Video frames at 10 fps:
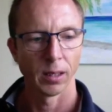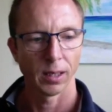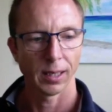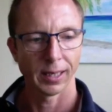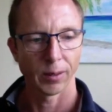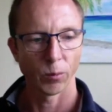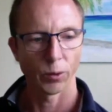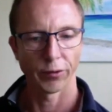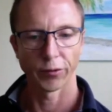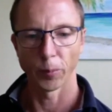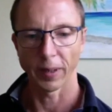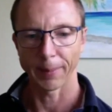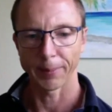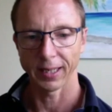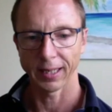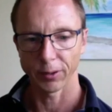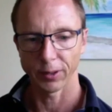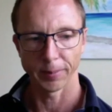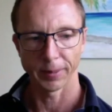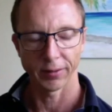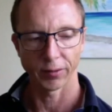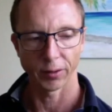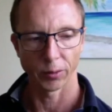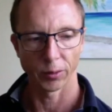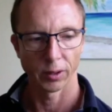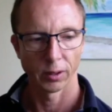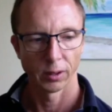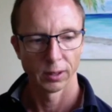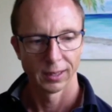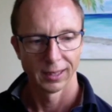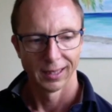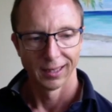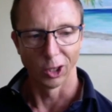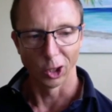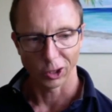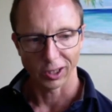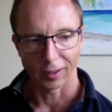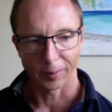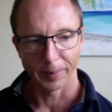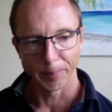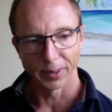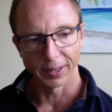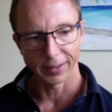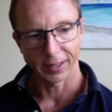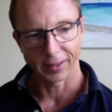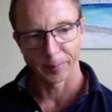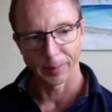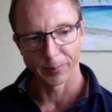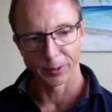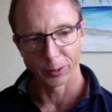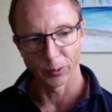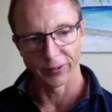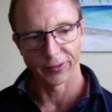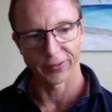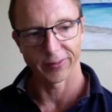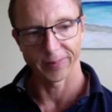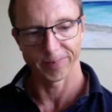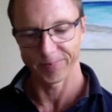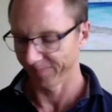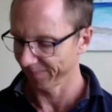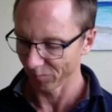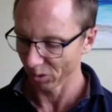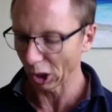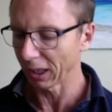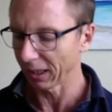and we're just super happy to have you here, mate. So look, I remember it was a